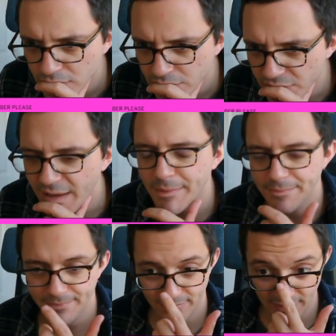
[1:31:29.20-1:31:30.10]
Yep.
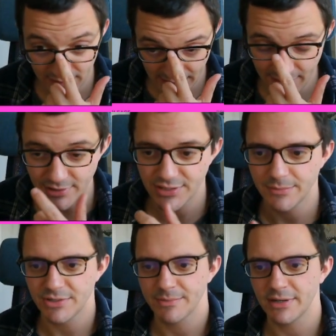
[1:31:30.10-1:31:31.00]
The error term
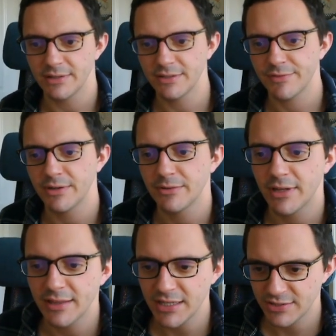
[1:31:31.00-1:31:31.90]
is something like defined
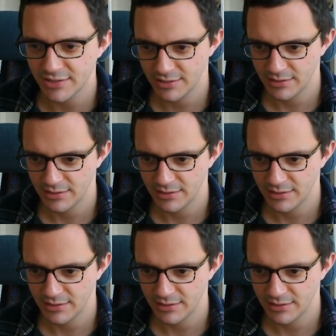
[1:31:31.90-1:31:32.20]
like this,